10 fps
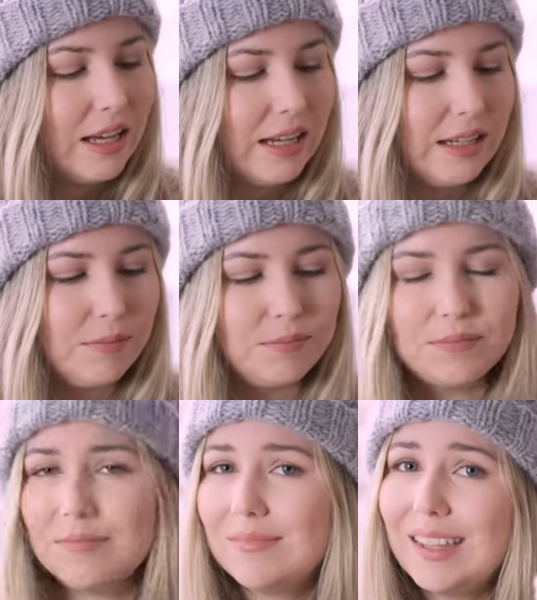Um,
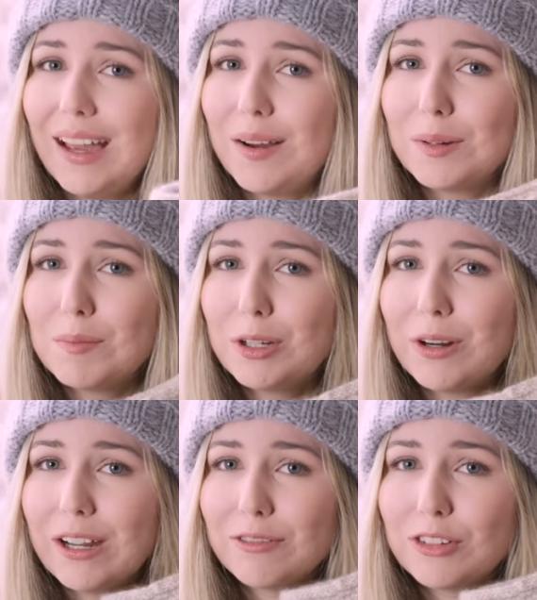yeah, it would be
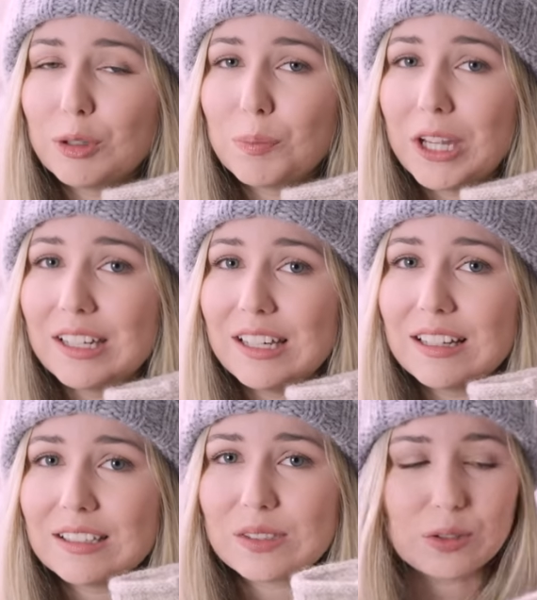great for
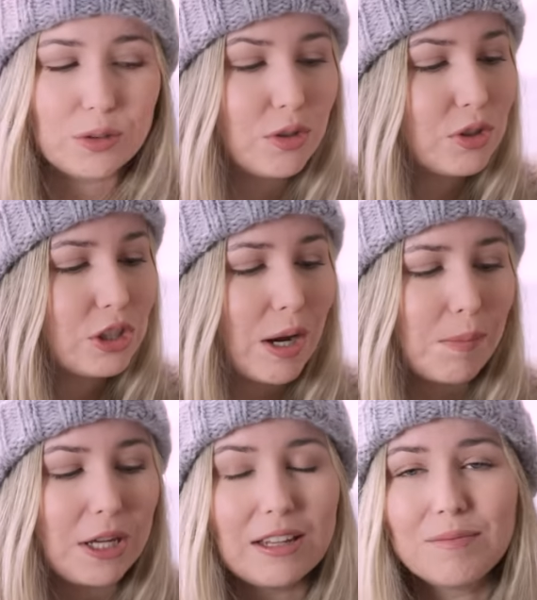picnics or grocery
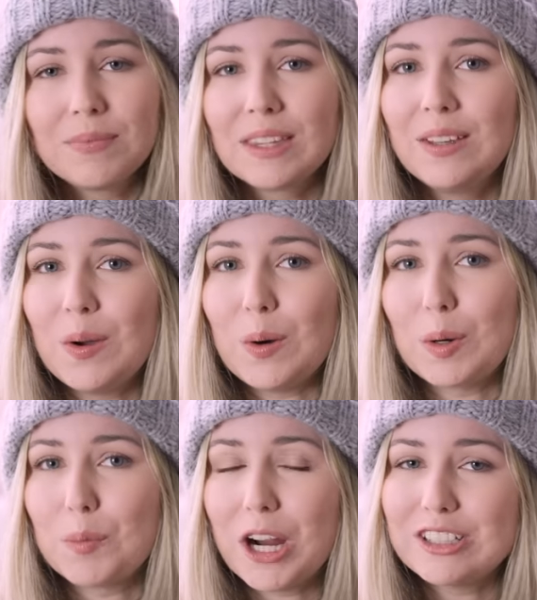shopping or a
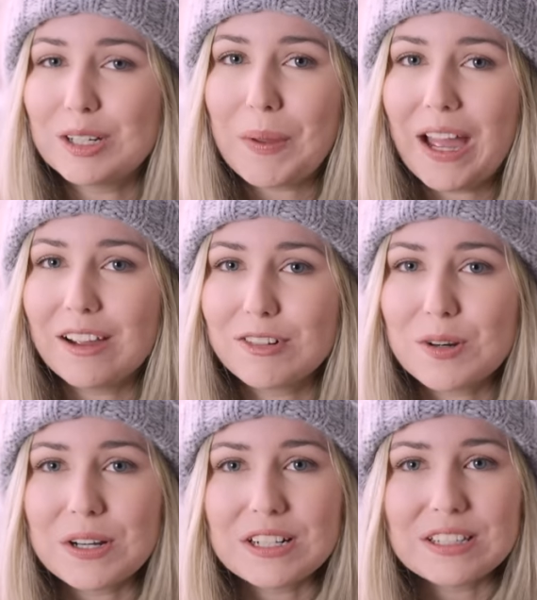project bag, of
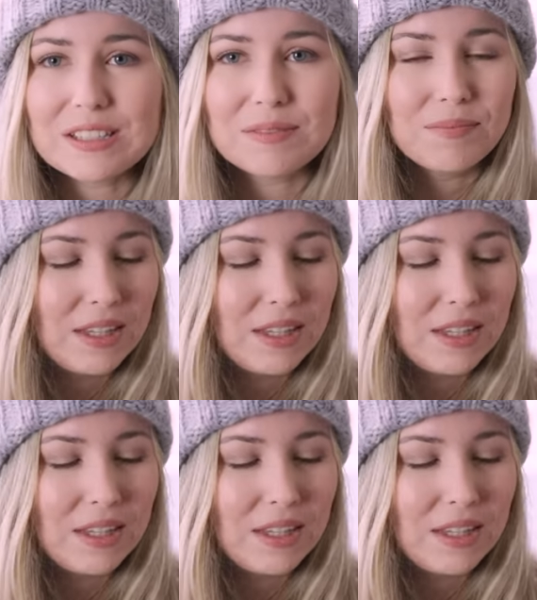course.